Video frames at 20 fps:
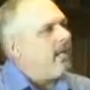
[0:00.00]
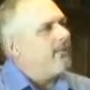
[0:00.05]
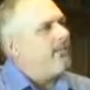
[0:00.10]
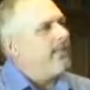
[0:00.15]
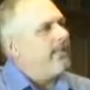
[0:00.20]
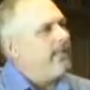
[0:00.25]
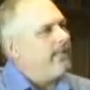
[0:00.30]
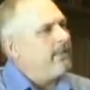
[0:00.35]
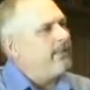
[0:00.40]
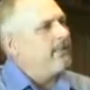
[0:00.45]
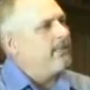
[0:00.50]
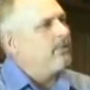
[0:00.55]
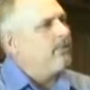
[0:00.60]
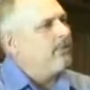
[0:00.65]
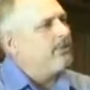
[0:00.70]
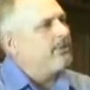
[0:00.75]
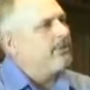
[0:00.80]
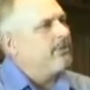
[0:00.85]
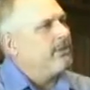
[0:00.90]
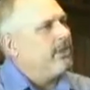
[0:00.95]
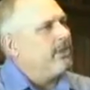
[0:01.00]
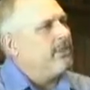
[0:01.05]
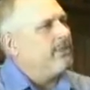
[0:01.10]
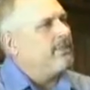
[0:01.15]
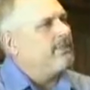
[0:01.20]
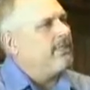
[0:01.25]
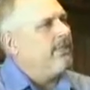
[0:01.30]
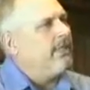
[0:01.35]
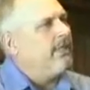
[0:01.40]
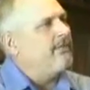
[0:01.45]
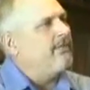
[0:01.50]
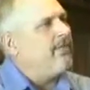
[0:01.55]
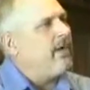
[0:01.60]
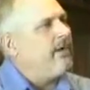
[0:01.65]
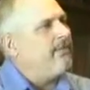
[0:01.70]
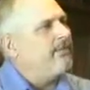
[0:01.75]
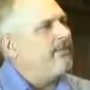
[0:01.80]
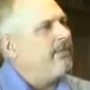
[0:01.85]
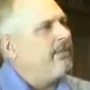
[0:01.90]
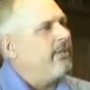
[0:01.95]
help me get to Washington, D.C. to
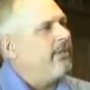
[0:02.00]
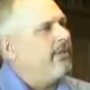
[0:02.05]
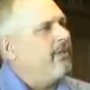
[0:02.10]
fight for